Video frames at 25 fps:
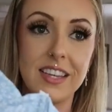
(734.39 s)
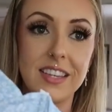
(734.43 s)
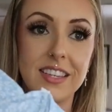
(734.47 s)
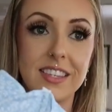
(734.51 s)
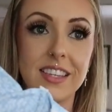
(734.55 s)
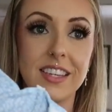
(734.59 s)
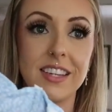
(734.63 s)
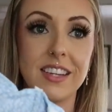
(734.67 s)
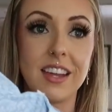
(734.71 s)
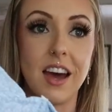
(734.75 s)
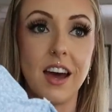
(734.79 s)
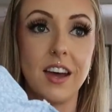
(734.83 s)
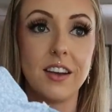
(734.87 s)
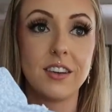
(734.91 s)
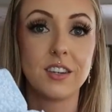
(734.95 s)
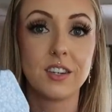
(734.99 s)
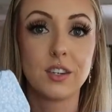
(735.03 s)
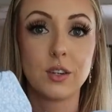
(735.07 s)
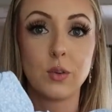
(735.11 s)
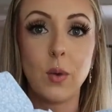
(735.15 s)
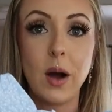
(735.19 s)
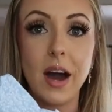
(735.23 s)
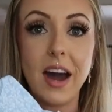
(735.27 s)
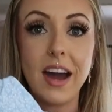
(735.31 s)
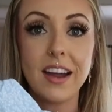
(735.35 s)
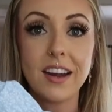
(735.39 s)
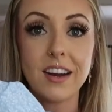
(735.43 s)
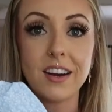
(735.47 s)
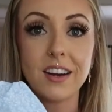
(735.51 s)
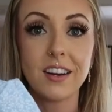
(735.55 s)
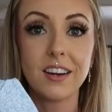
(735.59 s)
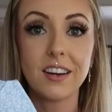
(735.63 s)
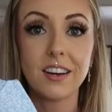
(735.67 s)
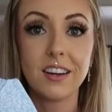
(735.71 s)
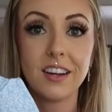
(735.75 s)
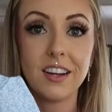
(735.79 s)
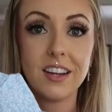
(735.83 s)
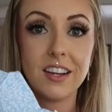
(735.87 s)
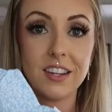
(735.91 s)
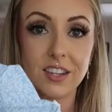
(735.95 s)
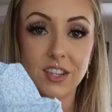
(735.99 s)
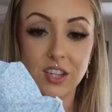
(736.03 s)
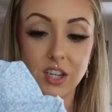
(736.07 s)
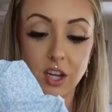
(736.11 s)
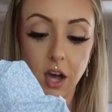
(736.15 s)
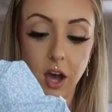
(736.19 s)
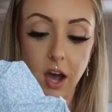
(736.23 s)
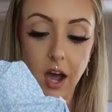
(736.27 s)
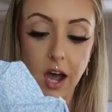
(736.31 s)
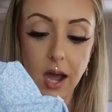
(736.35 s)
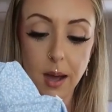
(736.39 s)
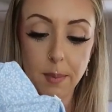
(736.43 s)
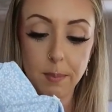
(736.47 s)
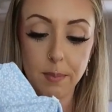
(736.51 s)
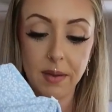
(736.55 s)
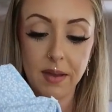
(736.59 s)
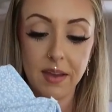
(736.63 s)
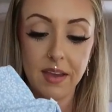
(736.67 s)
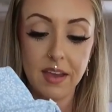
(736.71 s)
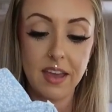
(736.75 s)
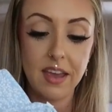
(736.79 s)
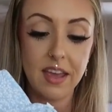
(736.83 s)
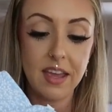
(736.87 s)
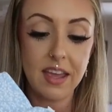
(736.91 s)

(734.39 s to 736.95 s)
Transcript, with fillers: is an underwire top